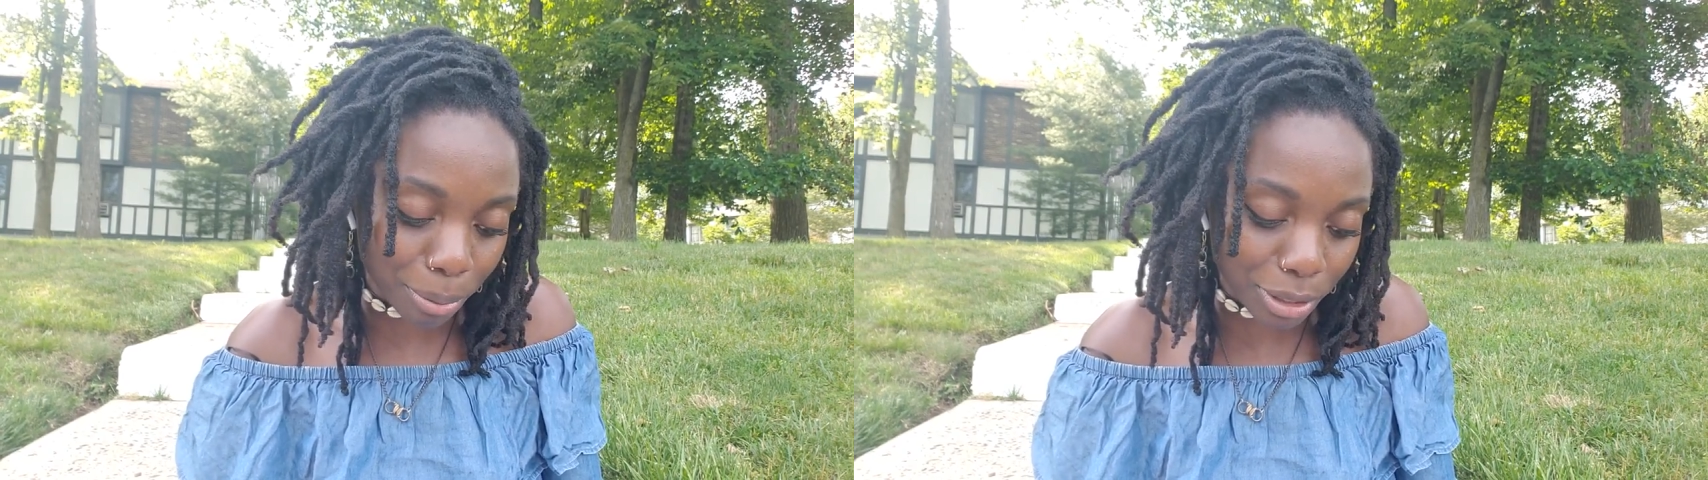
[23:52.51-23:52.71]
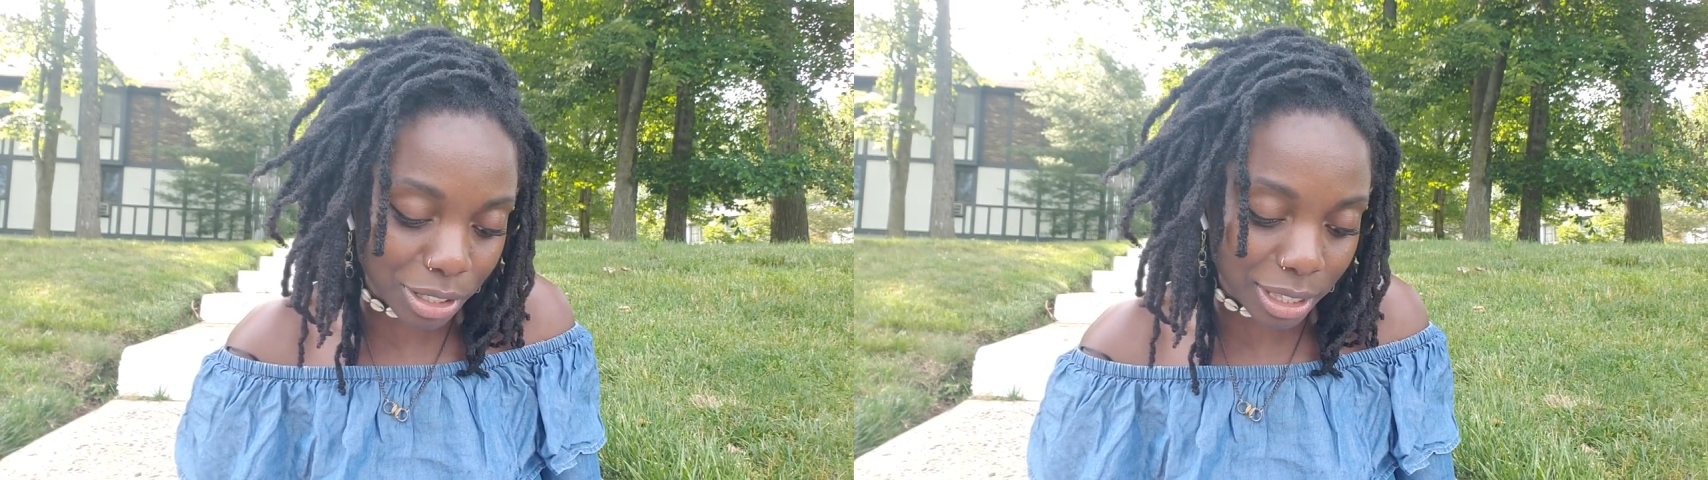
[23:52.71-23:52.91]

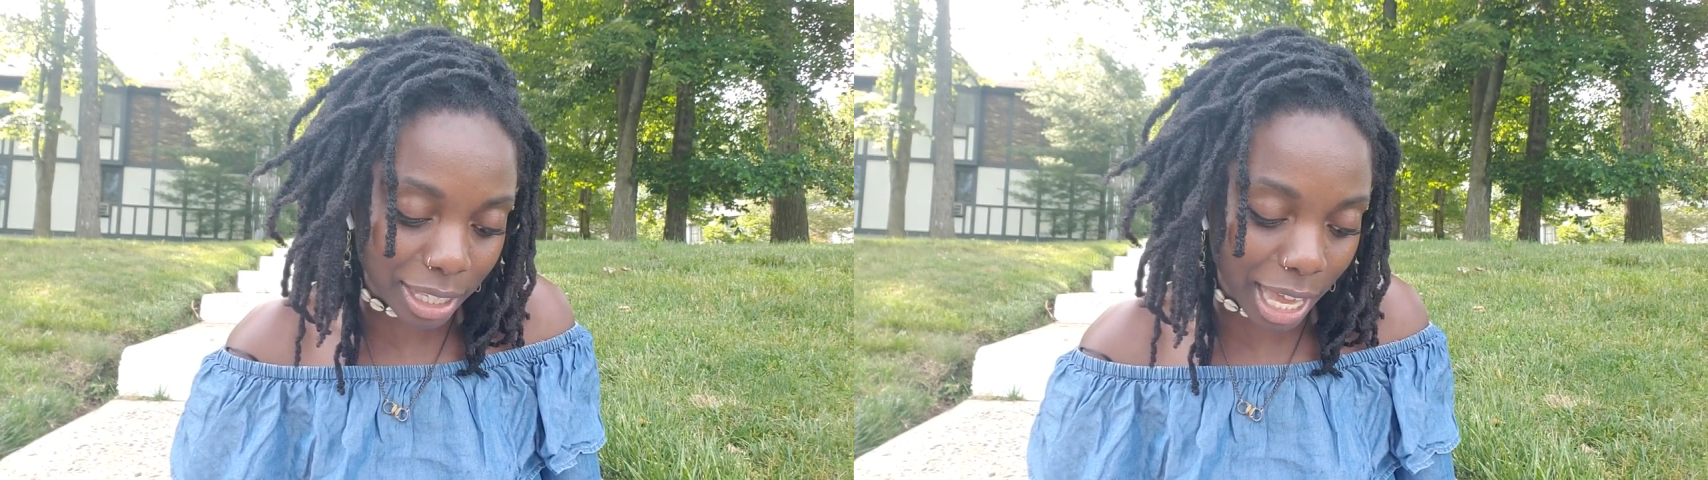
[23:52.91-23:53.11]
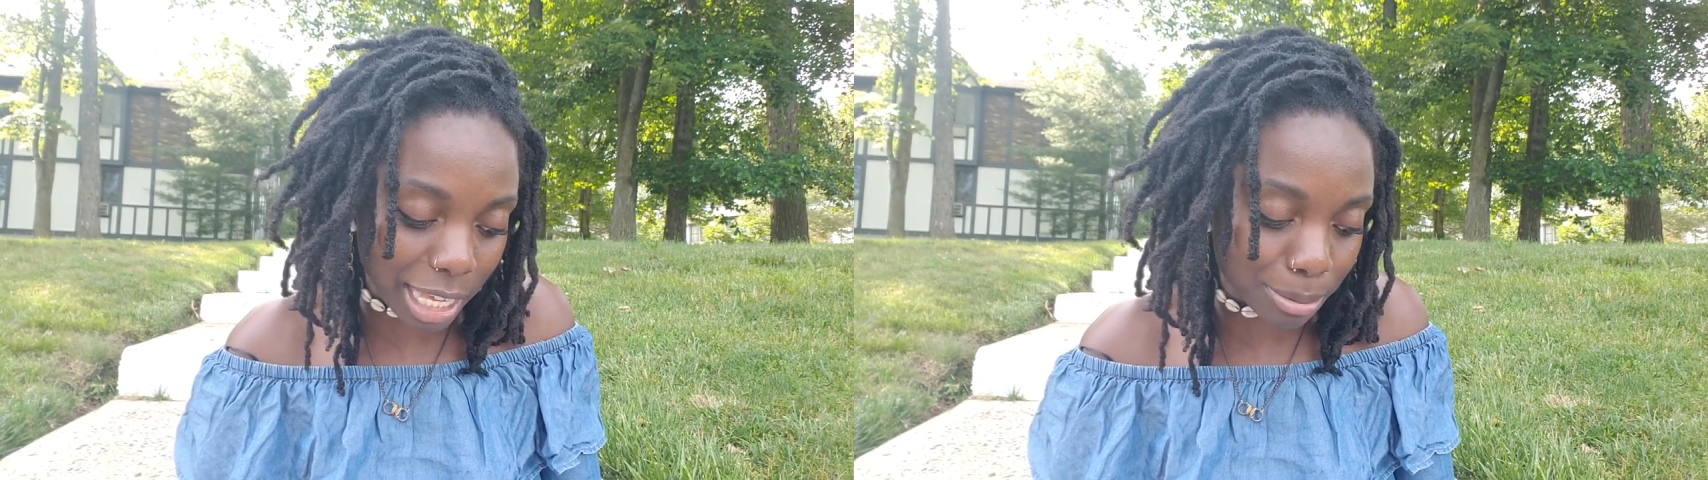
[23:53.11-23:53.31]
preaching the
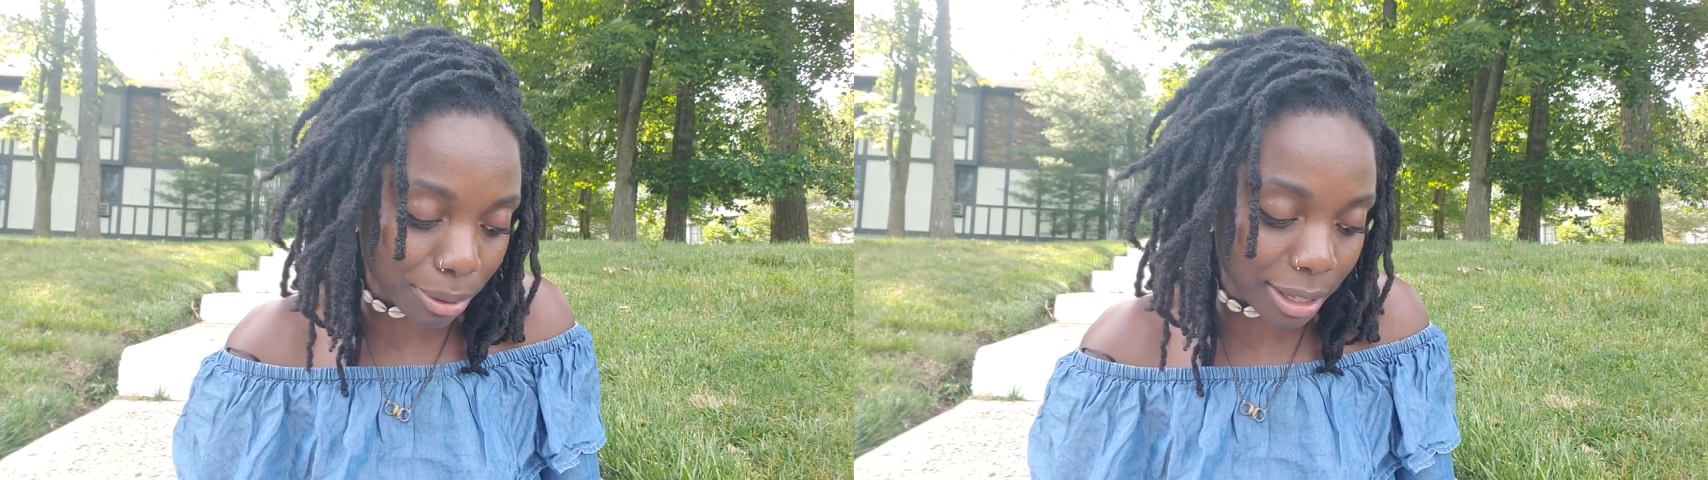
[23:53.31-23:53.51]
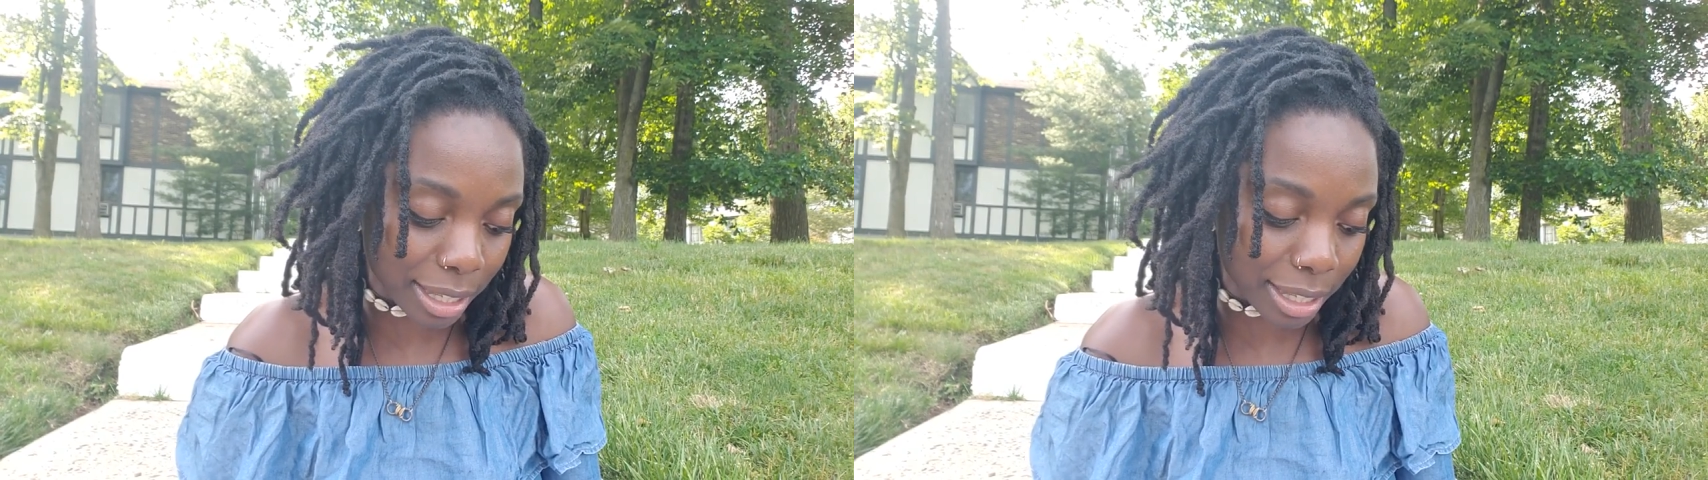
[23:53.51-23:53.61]
gospel in